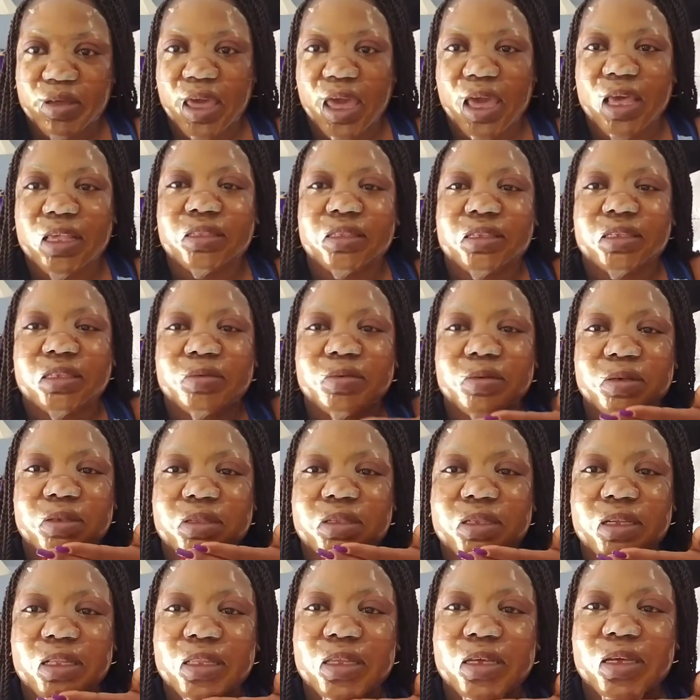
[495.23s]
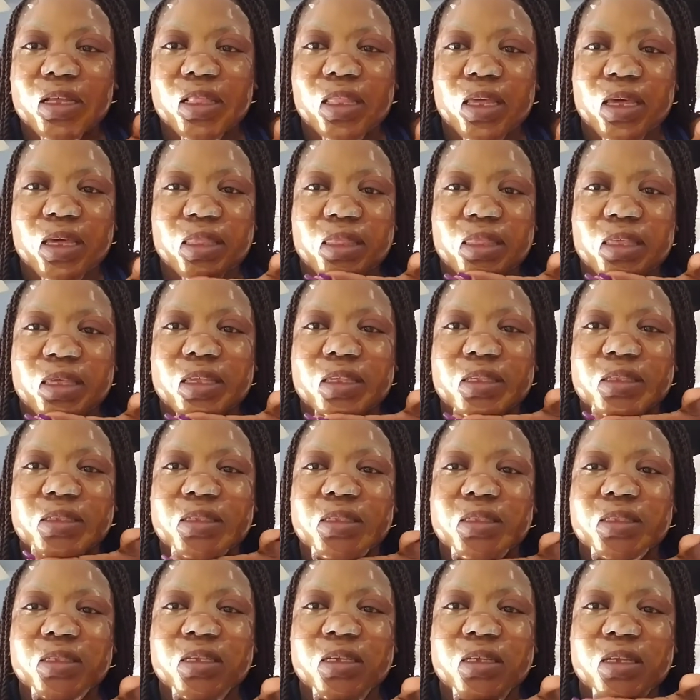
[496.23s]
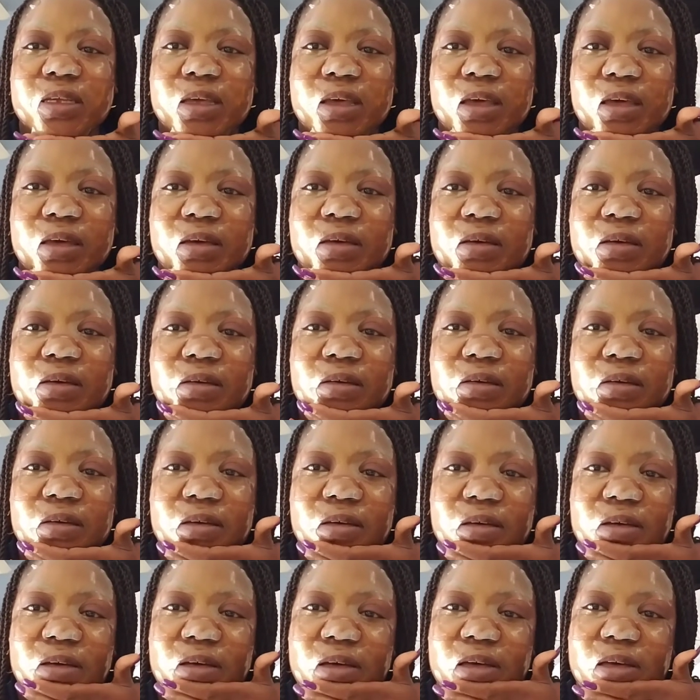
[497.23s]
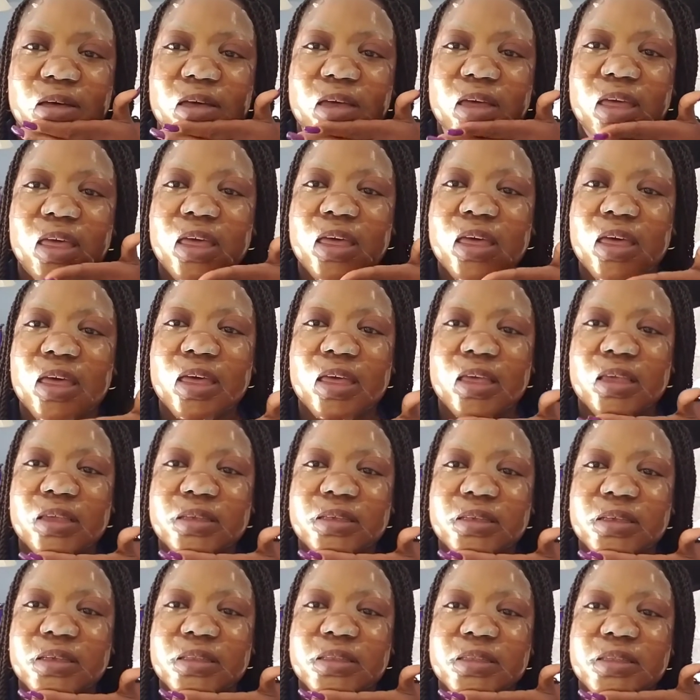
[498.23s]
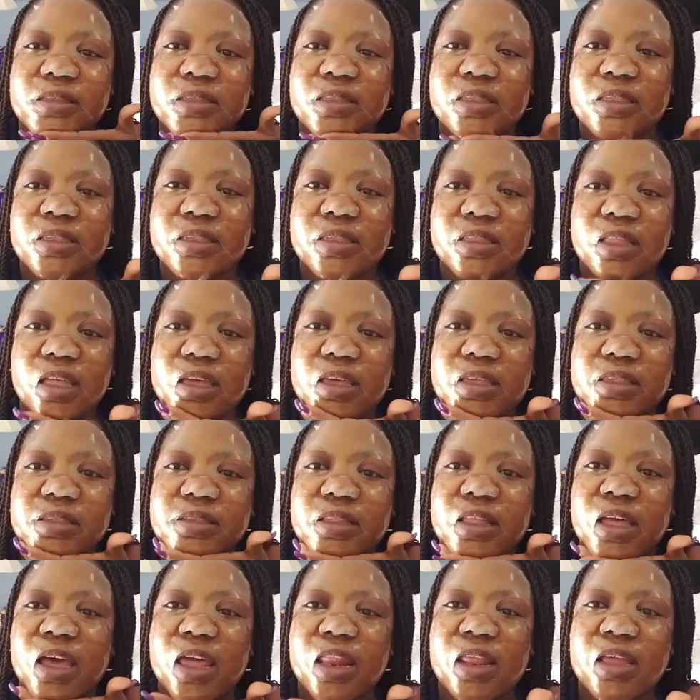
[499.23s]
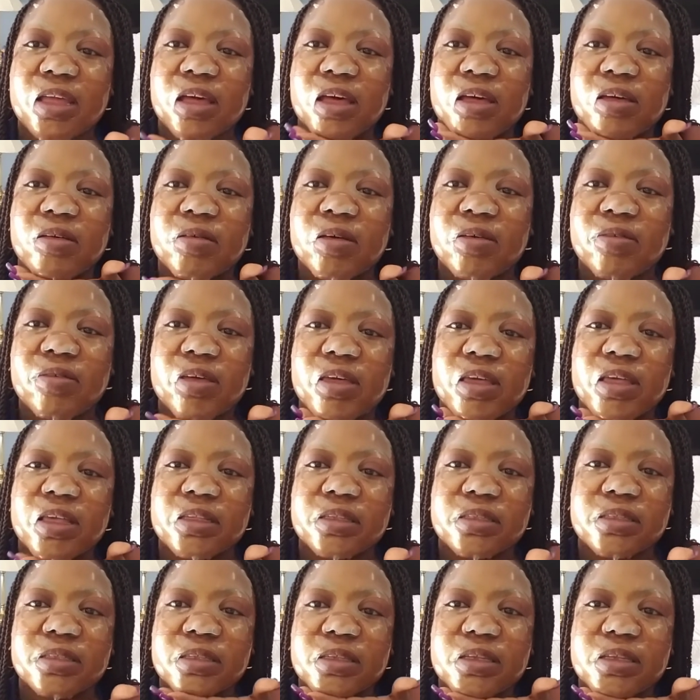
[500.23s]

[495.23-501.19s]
mask is supposed to look like this. Oh gosh, it's like sliding off my face.